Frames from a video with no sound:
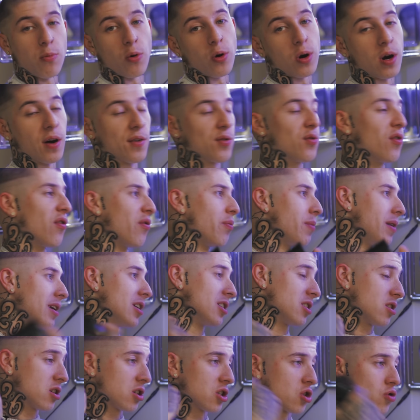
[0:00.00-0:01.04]
more comfortable for me
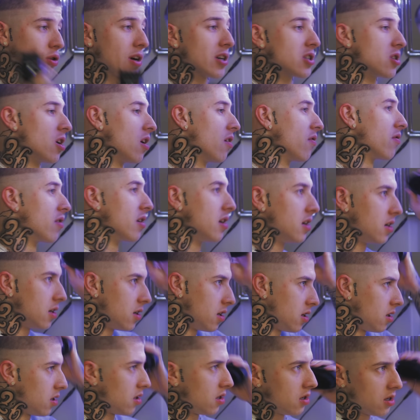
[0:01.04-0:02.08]
just to stretch over.
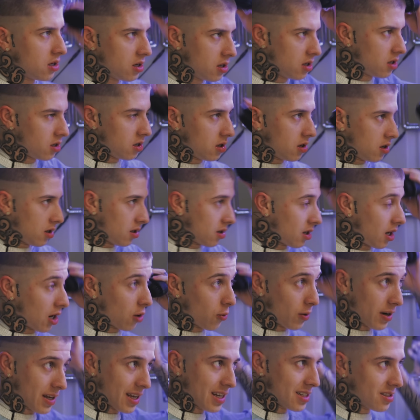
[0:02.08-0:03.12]
I
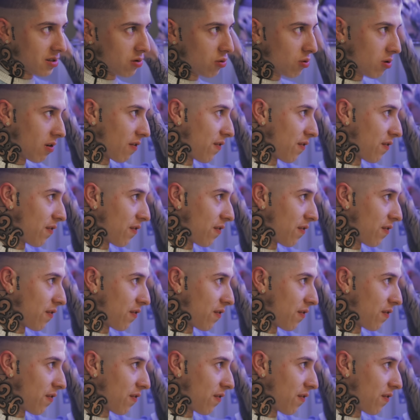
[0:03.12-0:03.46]
don't want to get too